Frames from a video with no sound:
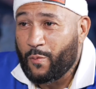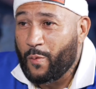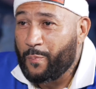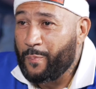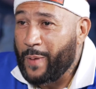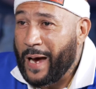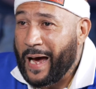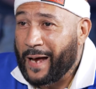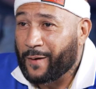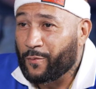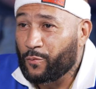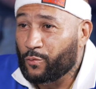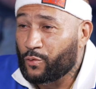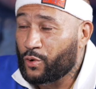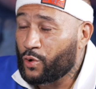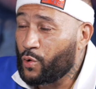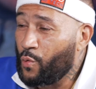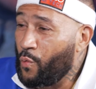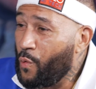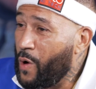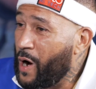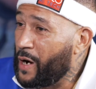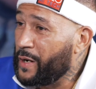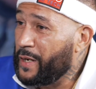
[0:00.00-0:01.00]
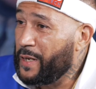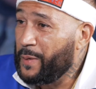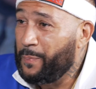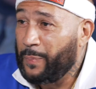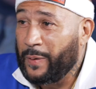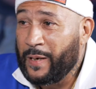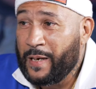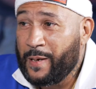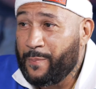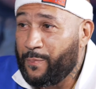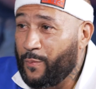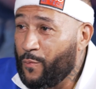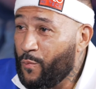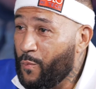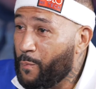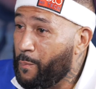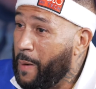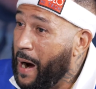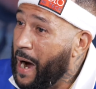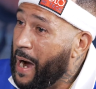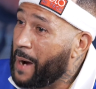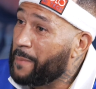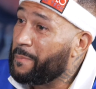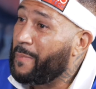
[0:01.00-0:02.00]
I will battle 20 people
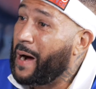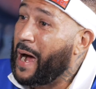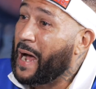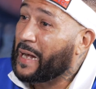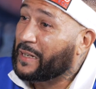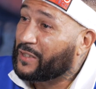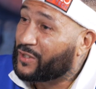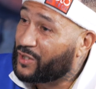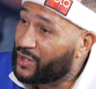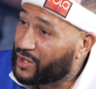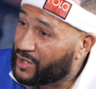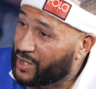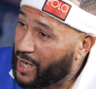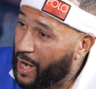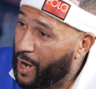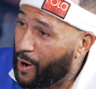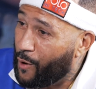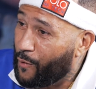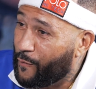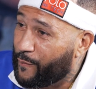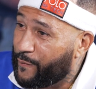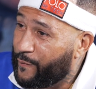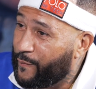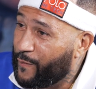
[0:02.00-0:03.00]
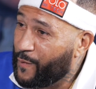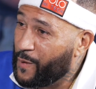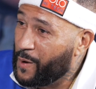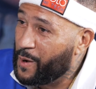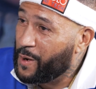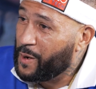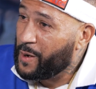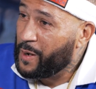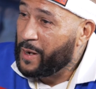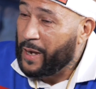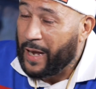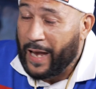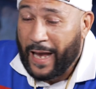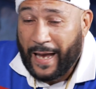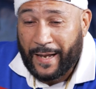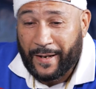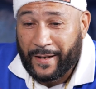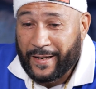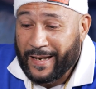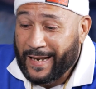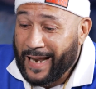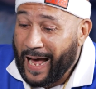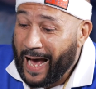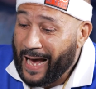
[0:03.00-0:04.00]
by myself
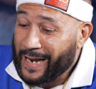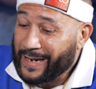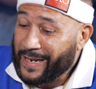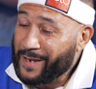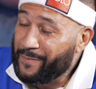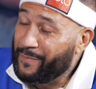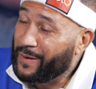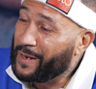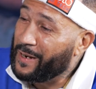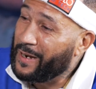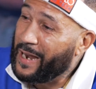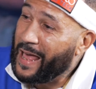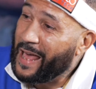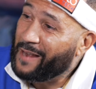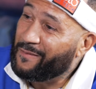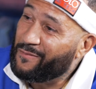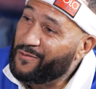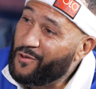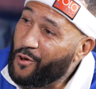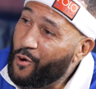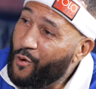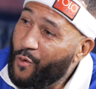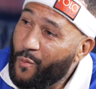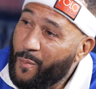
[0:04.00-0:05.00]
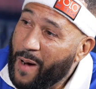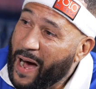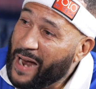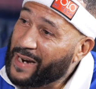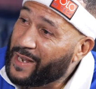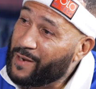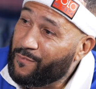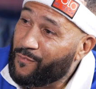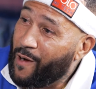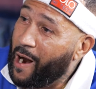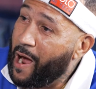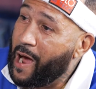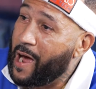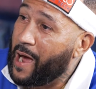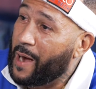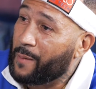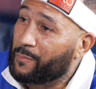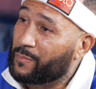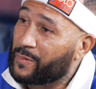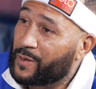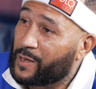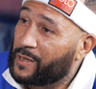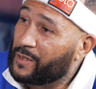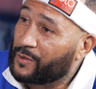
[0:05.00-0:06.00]
and not even let nobody
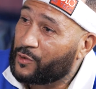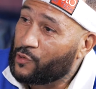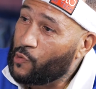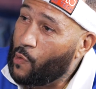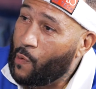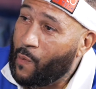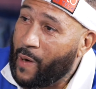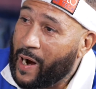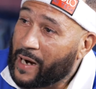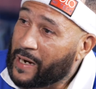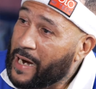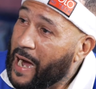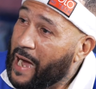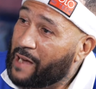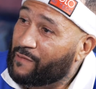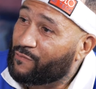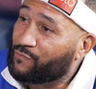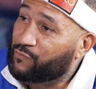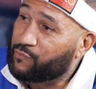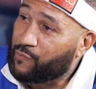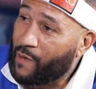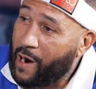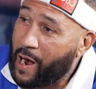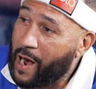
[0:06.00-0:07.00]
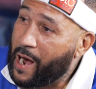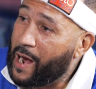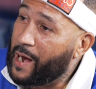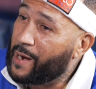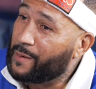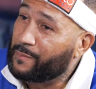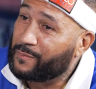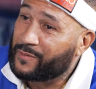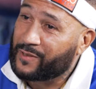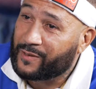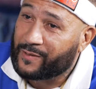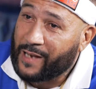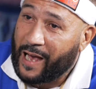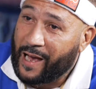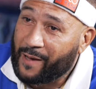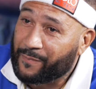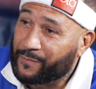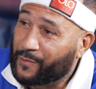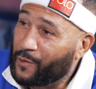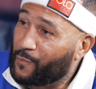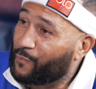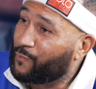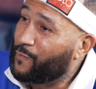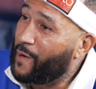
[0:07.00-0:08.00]
rhyme. Cause yo, I got rhymes
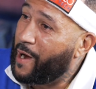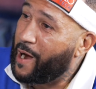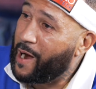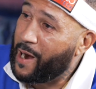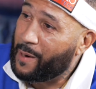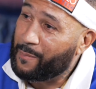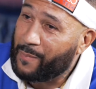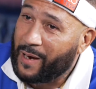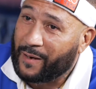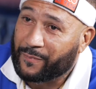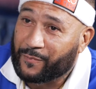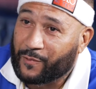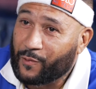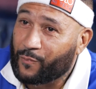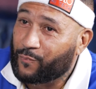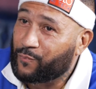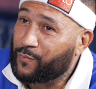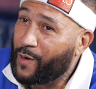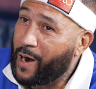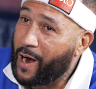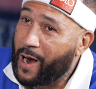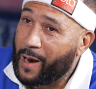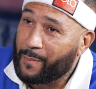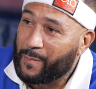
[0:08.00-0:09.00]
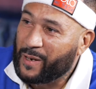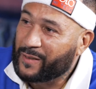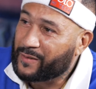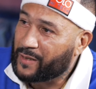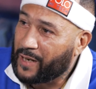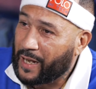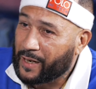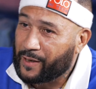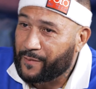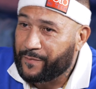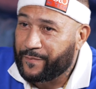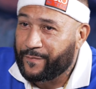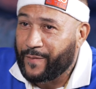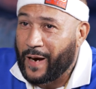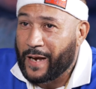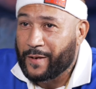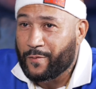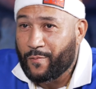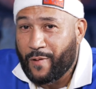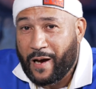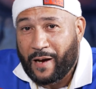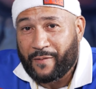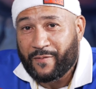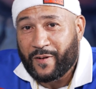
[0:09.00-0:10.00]
after rhyme after rhyme. It's like a
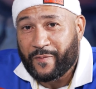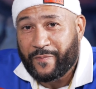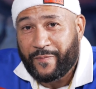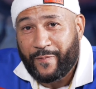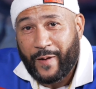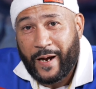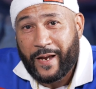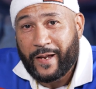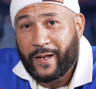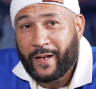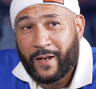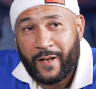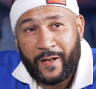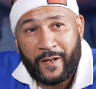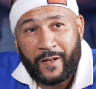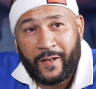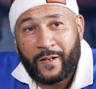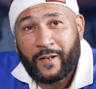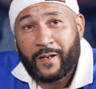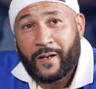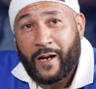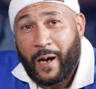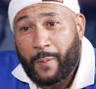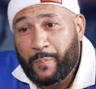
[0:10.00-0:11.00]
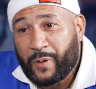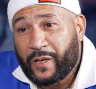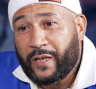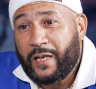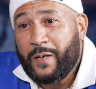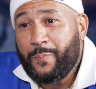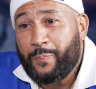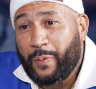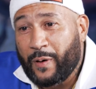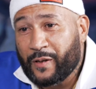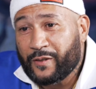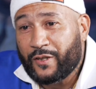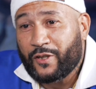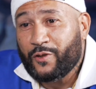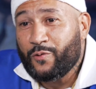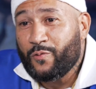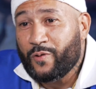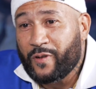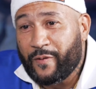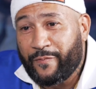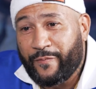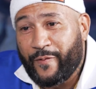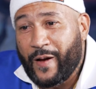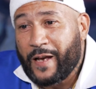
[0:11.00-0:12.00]
fight. You having a fight, I'm gonna keep punching
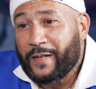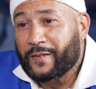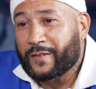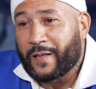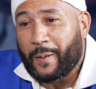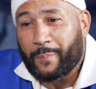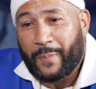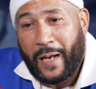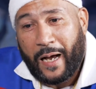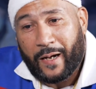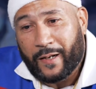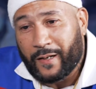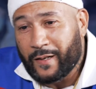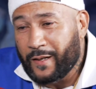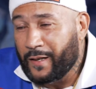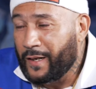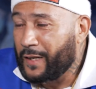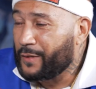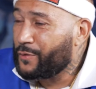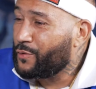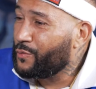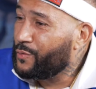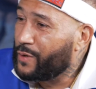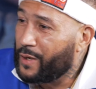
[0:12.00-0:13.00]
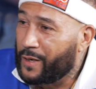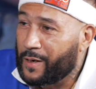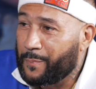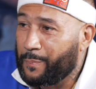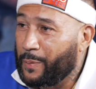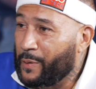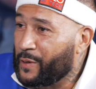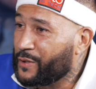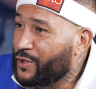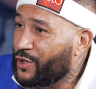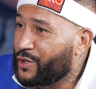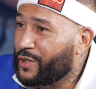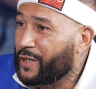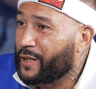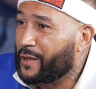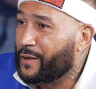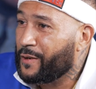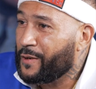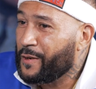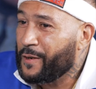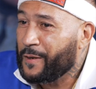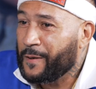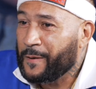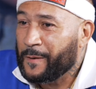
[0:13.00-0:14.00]
you in the face. I'm not gonna let you get a punch in.